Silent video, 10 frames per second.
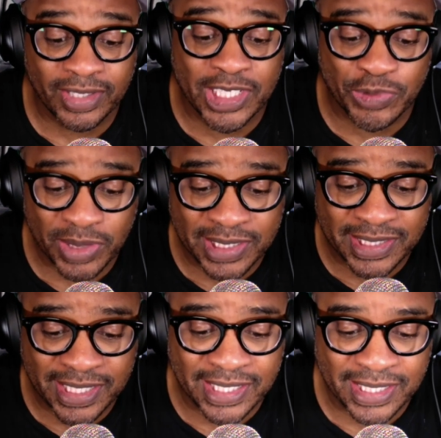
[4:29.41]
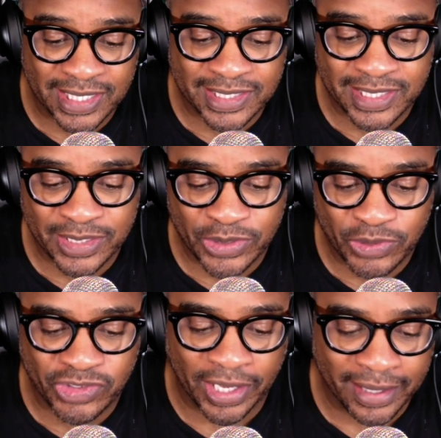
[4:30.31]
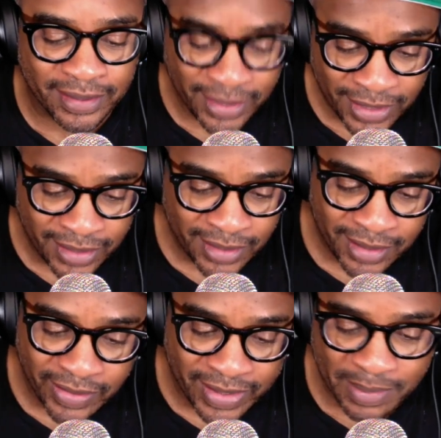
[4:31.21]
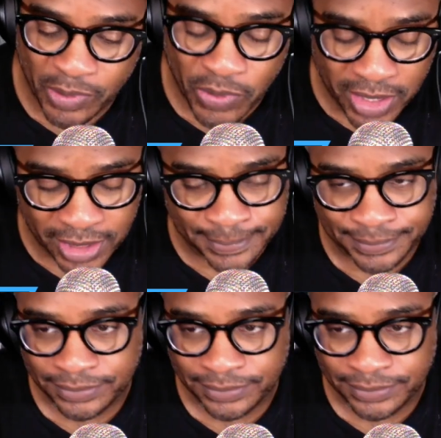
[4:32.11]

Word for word: He's really skinny. Is he the new Chet? All right, number one,